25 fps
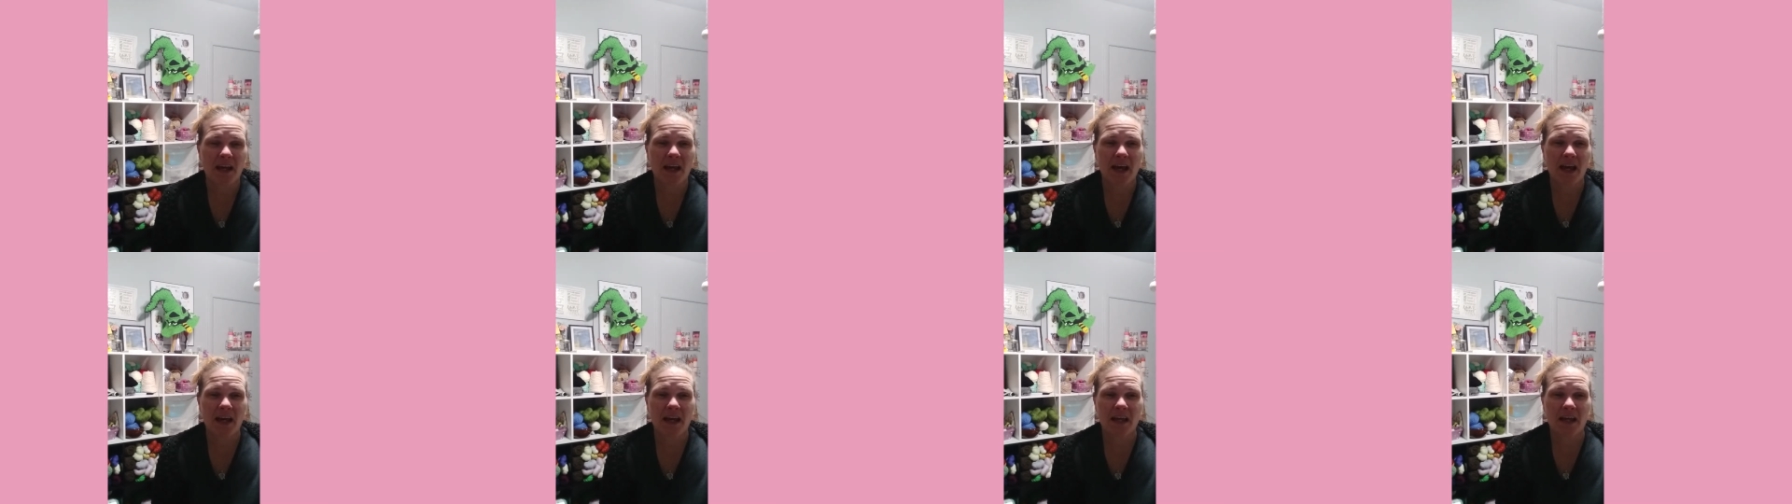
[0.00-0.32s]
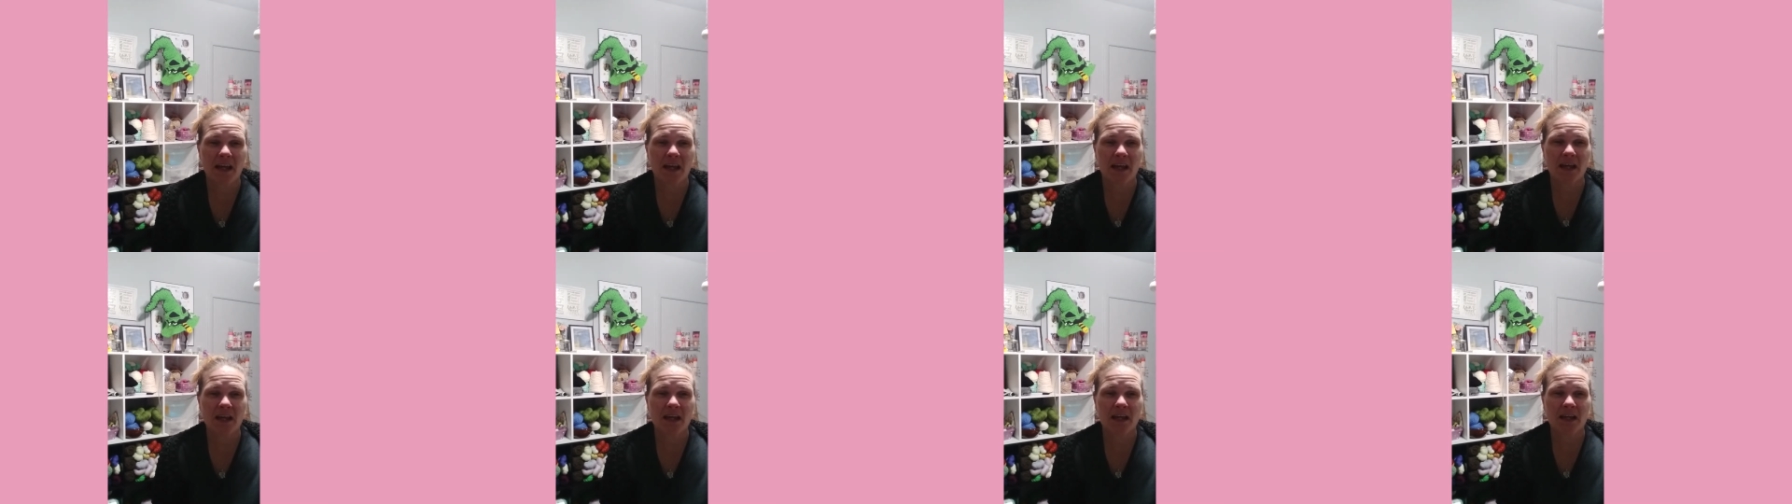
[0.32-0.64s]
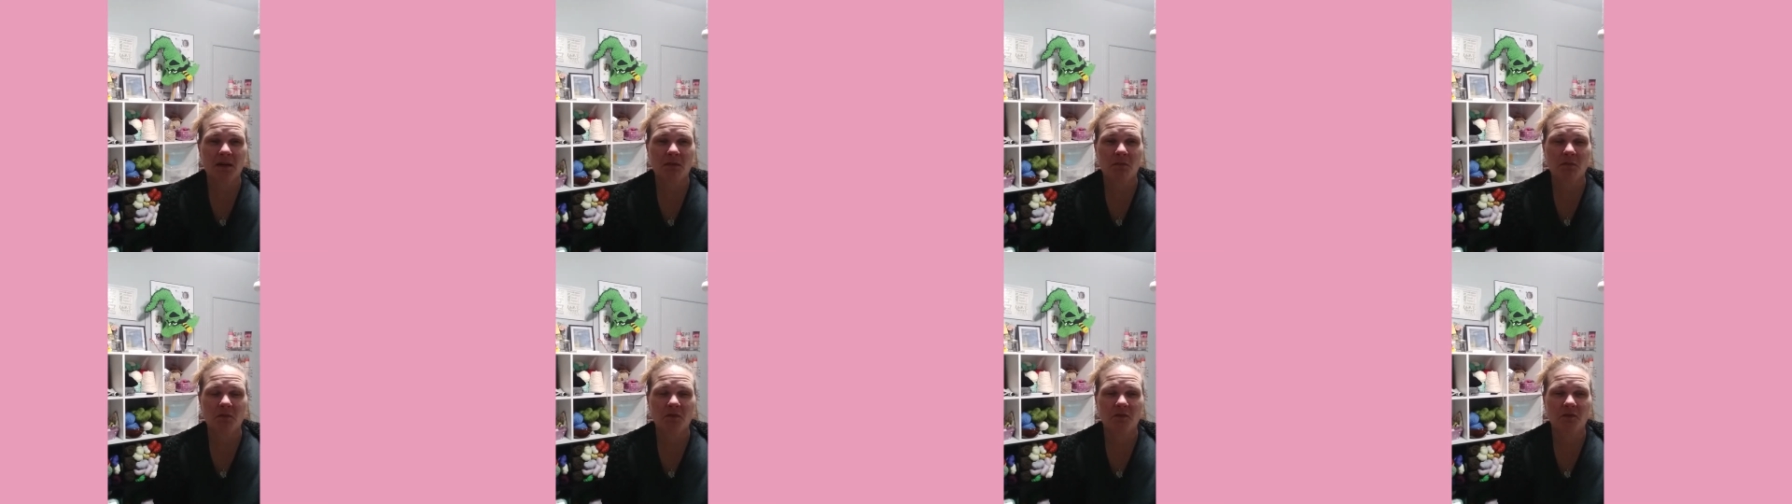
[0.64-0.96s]
I
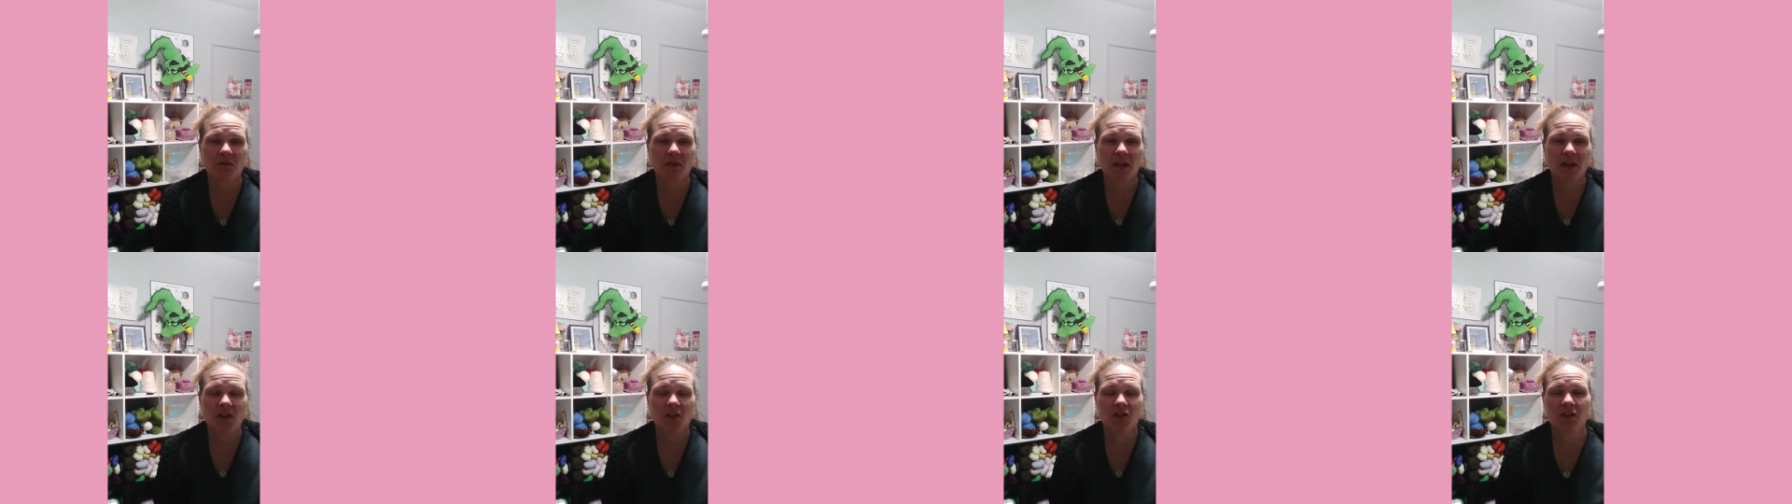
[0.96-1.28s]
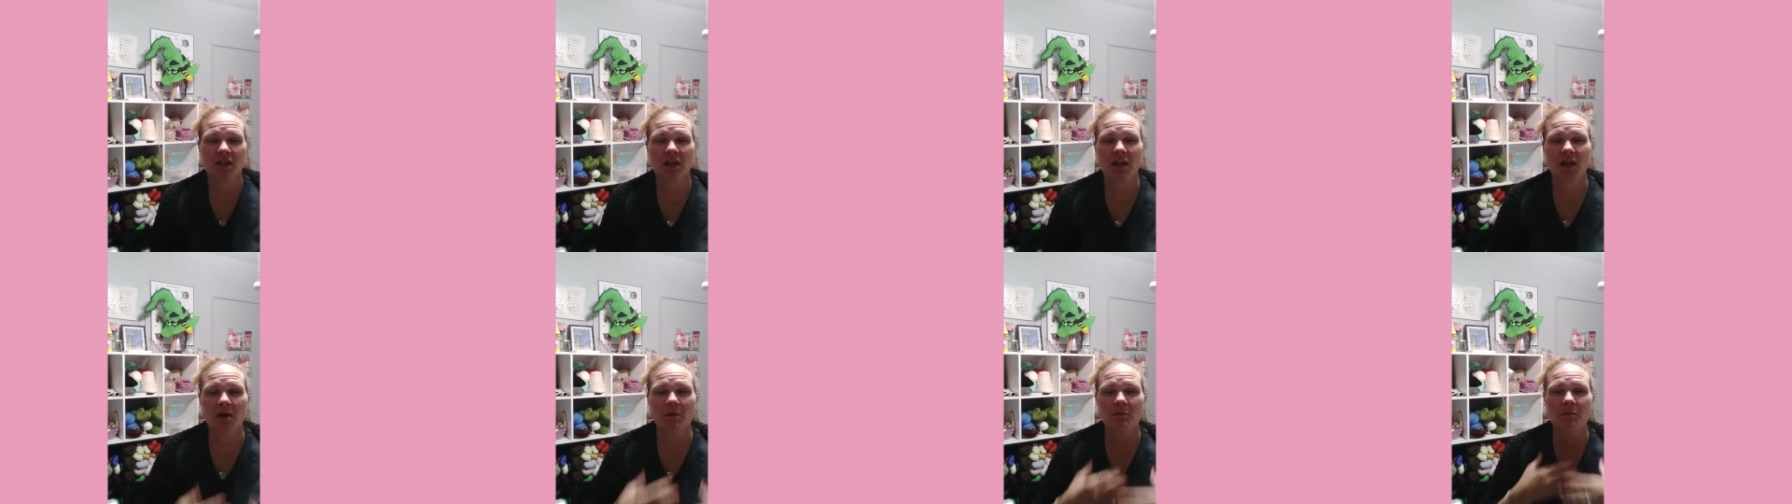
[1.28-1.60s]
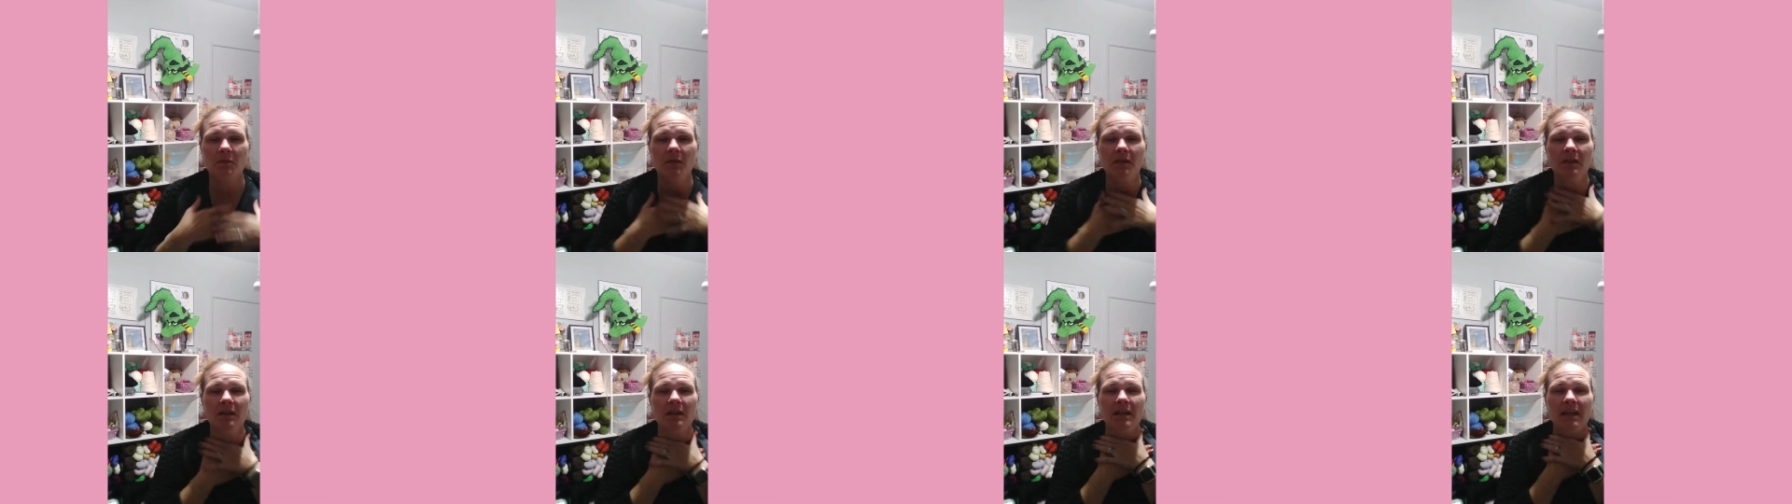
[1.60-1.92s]
am finishing up the